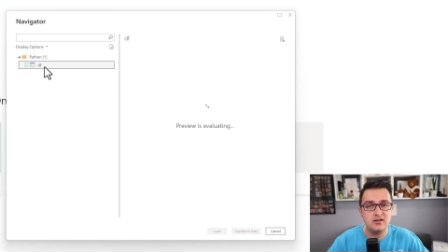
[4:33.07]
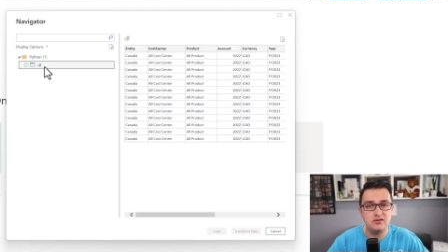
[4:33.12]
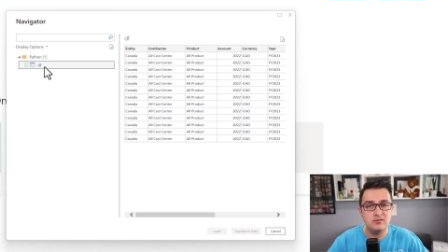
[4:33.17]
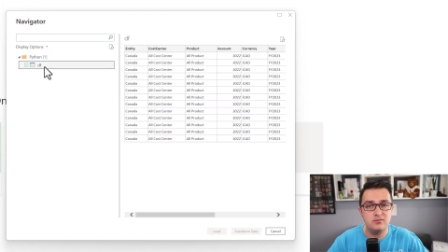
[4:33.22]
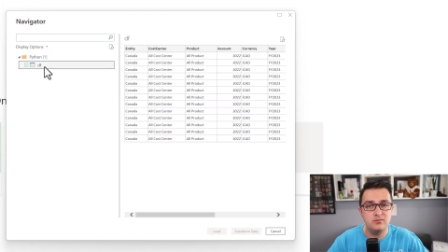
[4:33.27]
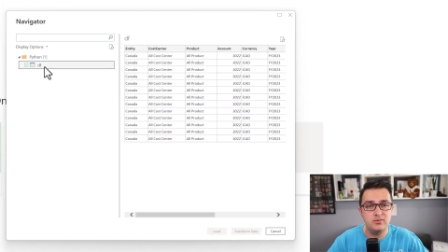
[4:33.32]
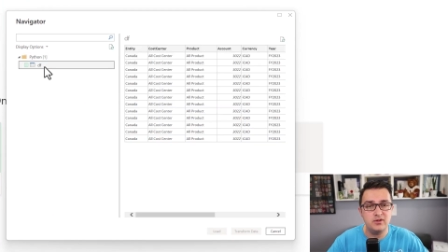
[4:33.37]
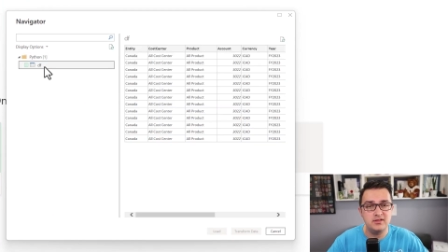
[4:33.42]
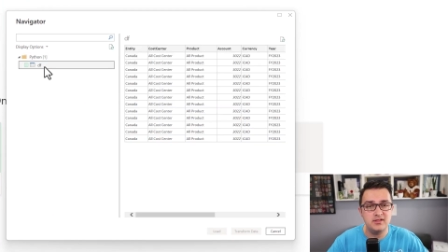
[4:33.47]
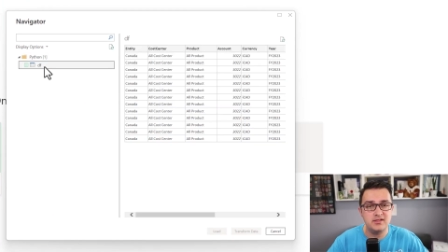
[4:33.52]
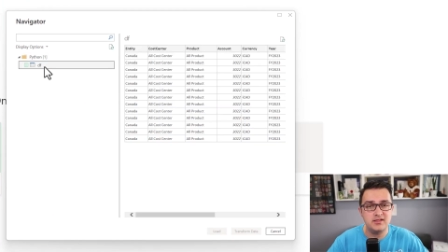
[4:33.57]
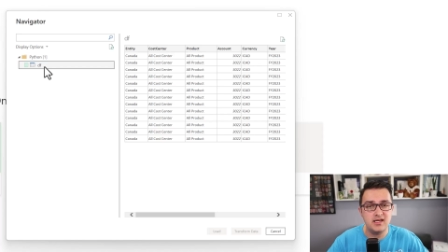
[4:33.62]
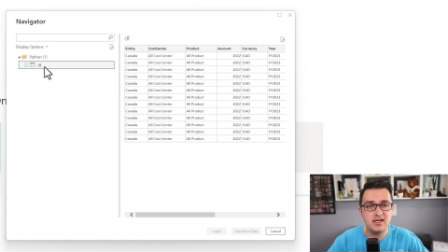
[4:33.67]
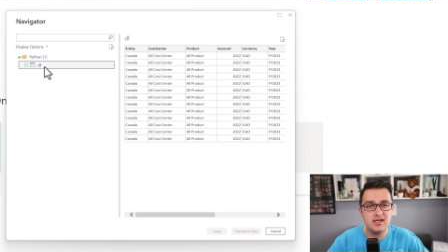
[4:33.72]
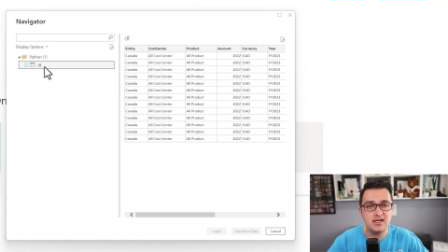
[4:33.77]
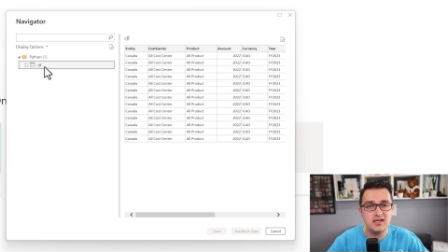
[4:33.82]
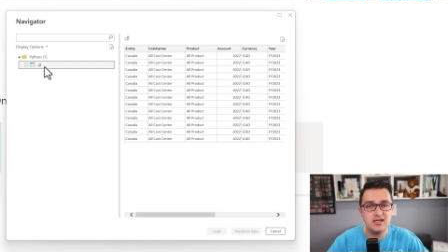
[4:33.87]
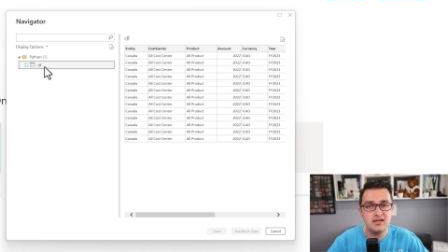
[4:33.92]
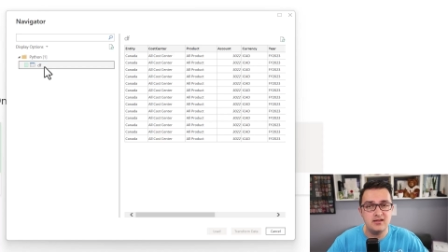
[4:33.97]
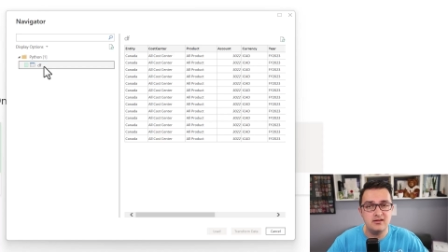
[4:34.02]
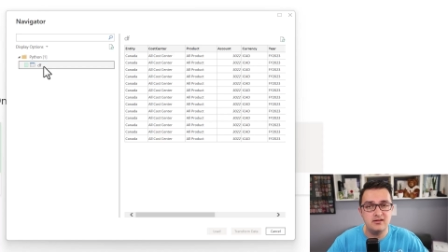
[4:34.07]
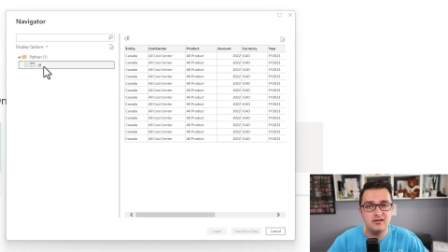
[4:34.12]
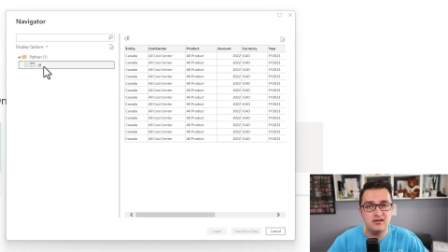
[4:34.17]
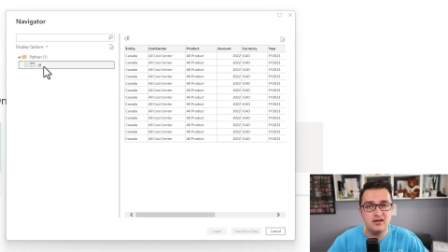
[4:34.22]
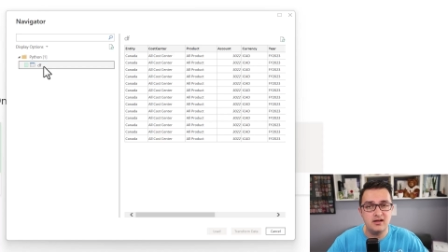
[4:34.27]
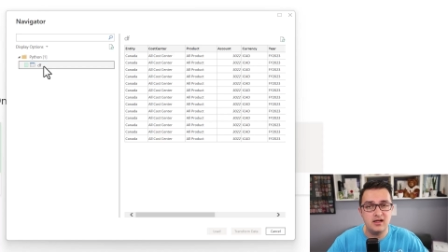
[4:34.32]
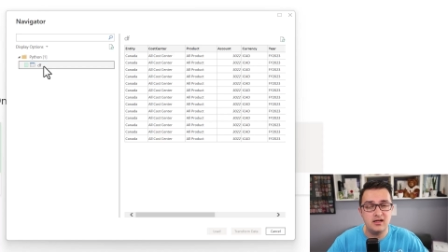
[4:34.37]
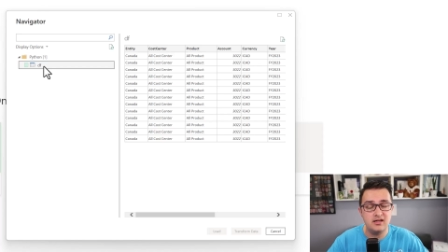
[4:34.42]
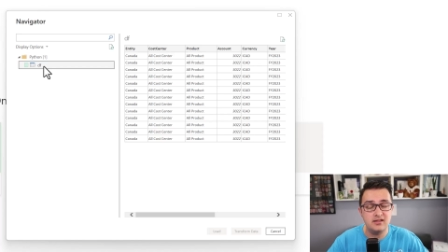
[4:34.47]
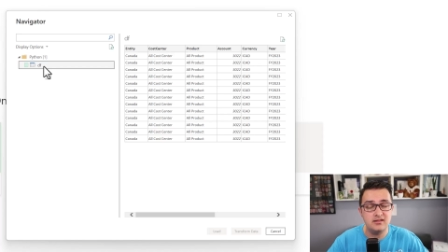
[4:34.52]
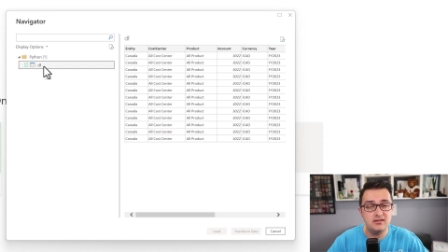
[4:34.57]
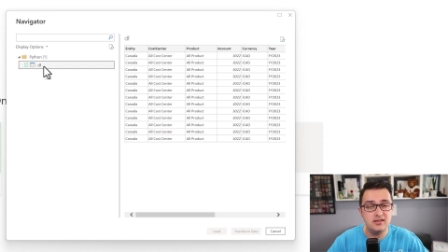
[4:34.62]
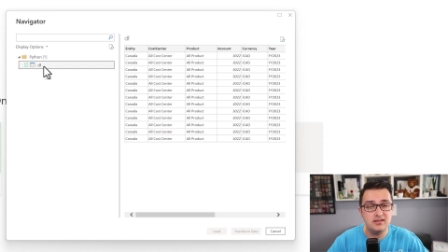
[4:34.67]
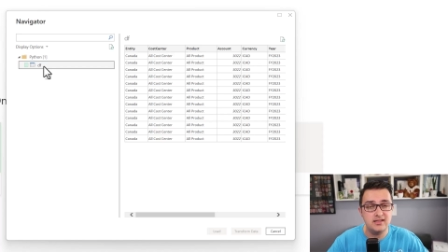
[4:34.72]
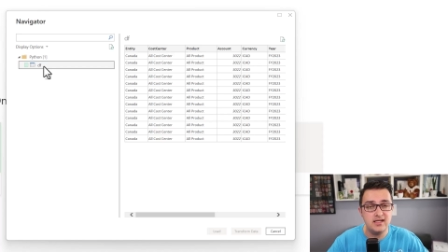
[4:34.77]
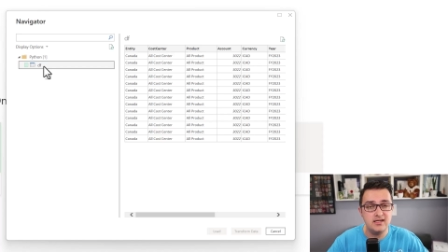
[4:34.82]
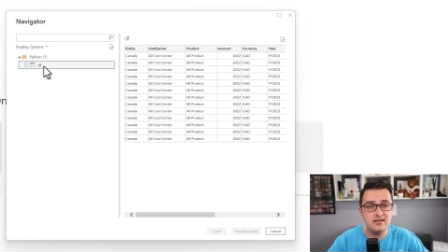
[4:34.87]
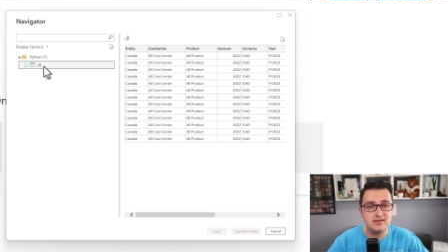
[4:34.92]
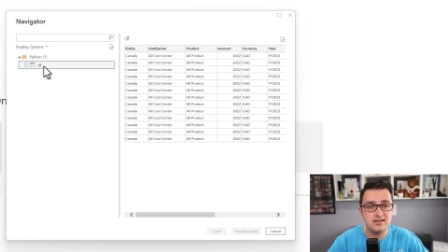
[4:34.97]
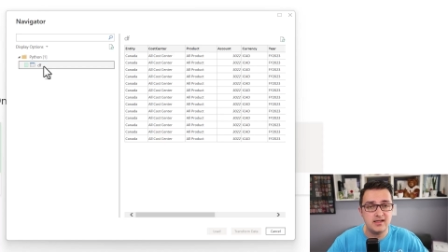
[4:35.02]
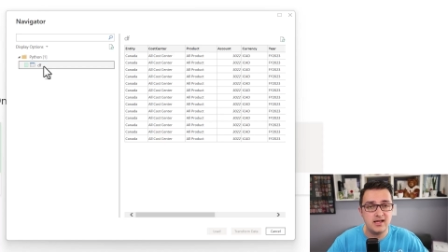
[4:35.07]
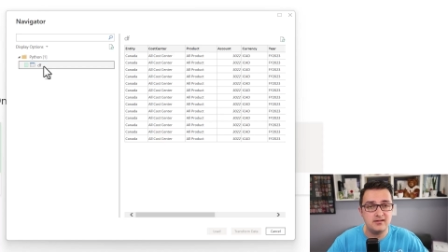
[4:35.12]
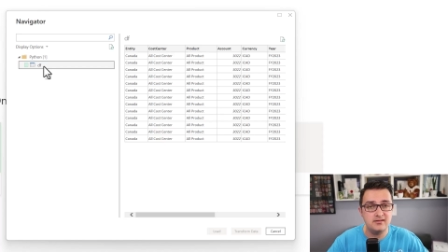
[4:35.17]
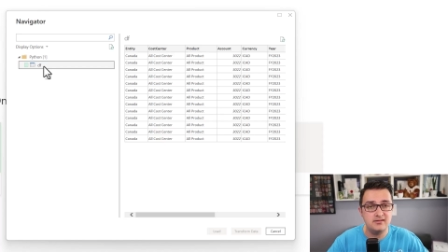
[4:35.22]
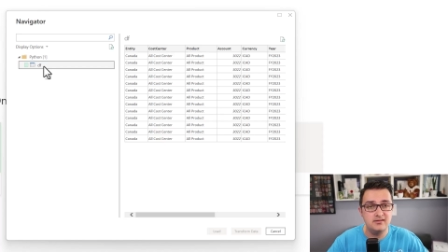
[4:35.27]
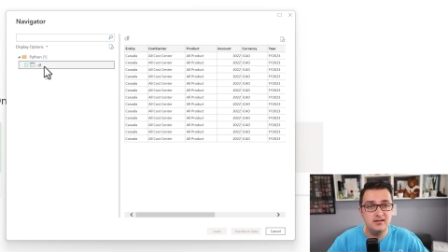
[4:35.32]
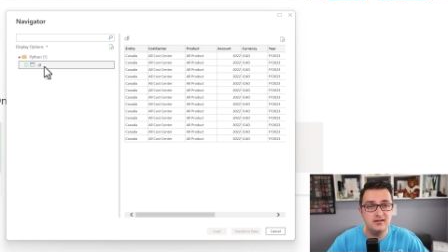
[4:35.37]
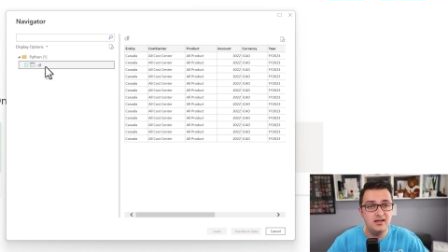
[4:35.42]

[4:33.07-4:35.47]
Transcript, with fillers: build us a, a data set.